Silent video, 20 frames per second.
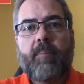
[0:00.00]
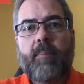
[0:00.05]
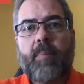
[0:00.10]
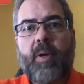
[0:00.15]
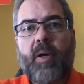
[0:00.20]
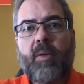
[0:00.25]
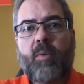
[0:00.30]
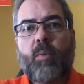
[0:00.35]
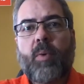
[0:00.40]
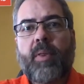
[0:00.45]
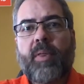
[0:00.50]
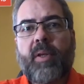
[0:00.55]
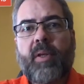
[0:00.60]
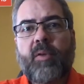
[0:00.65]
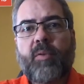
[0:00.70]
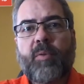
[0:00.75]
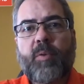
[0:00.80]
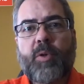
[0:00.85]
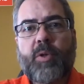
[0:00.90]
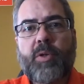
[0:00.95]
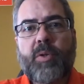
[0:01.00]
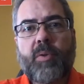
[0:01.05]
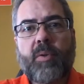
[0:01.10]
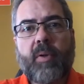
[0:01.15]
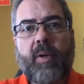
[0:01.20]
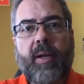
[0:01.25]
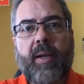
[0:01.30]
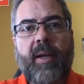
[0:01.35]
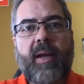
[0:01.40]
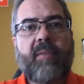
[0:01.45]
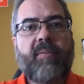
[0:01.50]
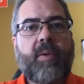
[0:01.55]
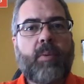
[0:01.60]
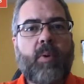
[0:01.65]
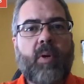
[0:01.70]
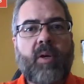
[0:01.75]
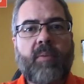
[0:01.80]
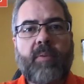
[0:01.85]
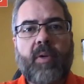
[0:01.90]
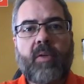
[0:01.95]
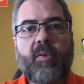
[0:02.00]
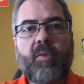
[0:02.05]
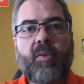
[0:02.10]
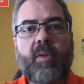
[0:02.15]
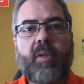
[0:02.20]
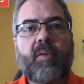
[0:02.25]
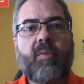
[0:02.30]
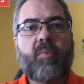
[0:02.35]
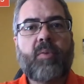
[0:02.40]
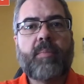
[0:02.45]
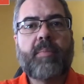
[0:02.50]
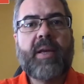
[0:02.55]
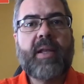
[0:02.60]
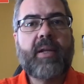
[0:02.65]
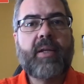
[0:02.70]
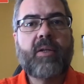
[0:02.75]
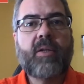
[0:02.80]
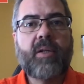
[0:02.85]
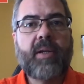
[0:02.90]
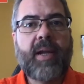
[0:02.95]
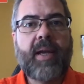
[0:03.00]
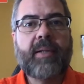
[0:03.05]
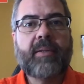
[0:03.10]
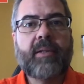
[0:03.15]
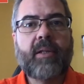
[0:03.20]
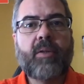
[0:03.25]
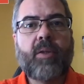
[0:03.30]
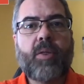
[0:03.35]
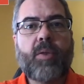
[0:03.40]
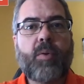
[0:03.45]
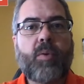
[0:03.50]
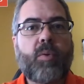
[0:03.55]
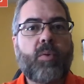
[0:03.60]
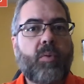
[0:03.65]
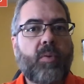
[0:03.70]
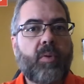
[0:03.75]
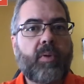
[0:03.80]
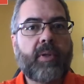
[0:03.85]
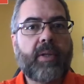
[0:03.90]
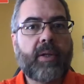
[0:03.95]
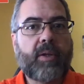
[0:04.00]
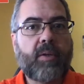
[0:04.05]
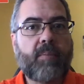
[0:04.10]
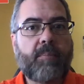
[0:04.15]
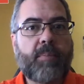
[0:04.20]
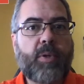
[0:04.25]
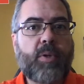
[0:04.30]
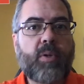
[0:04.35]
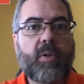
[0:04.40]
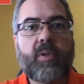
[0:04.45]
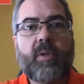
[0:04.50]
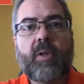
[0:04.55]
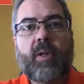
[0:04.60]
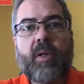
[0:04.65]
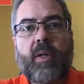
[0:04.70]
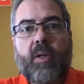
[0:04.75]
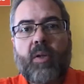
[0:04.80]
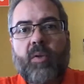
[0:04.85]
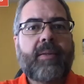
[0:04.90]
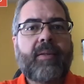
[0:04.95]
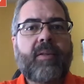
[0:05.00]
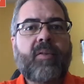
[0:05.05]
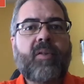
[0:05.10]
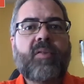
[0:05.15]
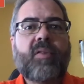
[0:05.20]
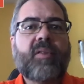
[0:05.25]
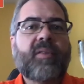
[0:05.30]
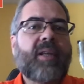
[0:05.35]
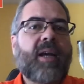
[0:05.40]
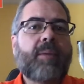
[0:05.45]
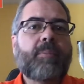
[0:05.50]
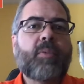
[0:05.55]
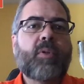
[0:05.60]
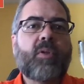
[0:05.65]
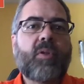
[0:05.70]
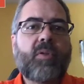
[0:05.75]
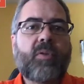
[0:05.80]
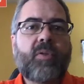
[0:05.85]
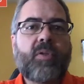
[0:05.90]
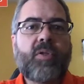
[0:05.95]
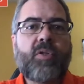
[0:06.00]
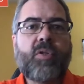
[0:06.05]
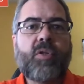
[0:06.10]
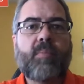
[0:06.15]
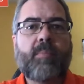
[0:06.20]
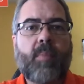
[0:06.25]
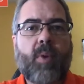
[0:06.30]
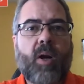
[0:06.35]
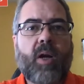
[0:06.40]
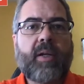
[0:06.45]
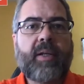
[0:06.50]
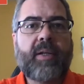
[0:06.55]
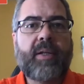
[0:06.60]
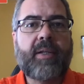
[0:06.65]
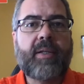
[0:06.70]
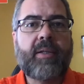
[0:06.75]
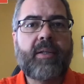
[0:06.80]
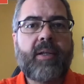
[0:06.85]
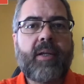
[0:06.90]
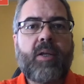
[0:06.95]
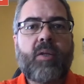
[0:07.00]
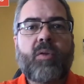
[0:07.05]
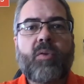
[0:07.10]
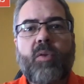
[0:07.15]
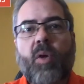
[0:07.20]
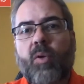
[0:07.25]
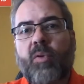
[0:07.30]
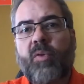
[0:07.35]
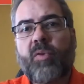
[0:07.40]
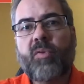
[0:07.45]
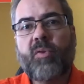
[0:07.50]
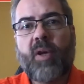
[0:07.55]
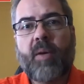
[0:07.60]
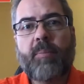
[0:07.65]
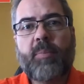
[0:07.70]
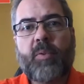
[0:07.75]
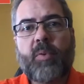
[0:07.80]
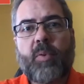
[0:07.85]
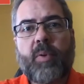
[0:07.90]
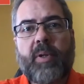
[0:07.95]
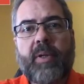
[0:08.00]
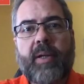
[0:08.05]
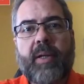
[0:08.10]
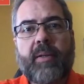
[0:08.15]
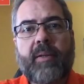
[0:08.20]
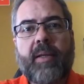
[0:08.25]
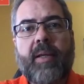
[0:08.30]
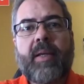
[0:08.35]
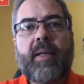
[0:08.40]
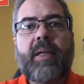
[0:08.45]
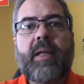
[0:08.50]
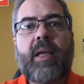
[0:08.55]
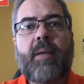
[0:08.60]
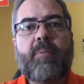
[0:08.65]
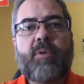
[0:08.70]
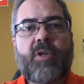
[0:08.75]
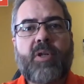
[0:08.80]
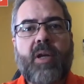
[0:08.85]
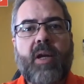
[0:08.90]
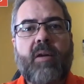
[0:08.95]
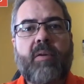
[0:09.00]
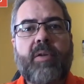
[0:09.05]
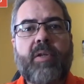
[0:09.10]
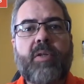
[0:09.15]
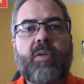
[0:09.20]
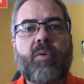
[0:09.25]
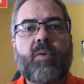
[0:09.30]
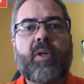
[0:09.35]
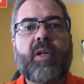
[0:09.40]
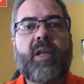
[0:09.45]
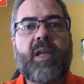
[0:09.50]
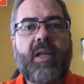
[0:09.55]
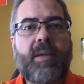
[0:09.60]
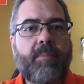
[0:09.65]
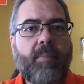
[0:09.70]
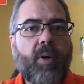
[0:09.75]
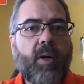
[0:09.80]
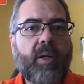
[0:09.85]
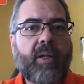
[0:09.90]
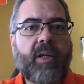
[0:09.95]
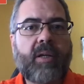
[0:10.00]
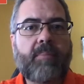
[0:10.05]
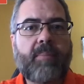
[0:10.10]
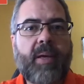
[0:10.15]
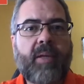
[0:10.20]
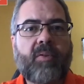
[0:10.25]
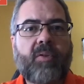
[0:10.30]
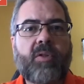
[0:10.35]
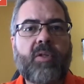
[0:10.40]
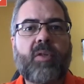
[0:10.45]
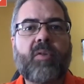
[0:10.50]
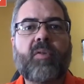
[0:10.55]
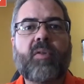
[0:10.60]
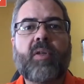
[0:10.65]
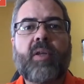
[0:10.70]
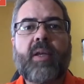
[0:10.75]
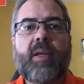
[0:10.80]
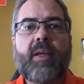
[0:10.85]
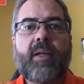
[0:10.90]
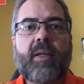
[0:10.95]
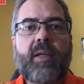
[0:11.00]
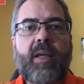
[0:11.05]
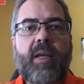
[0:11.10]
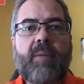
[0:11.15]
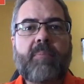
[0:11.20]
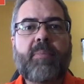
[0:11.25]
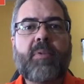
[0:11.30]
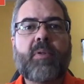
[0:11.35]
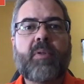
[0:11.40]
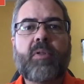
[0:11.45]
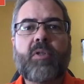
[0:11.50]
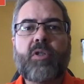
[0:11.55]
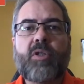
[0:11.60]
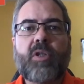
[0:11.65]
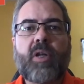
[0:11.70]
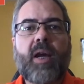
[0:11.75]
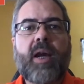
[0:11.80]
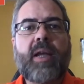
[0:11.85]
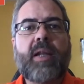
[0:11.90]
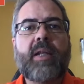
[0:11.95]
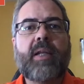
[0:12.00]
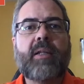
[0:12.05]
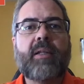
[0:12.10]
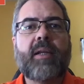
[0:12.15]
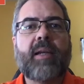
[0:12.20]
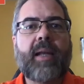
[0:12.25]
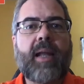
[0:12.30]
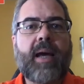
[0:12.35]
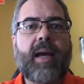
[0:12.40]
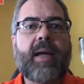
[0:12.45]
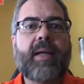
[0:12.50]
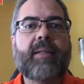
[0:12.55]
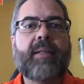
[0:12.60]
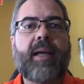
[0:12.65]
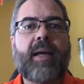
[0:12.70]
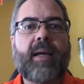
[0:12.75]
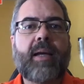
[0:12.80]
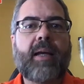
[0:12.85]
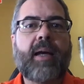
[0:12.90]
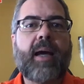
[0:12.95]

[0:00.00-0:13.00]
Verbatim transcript: But one thing is for sure every one of us is remaining connected through the computer. This is the time to continue marketing. Don't stop doing it. Keep sharing your key marketing messages, keep shining light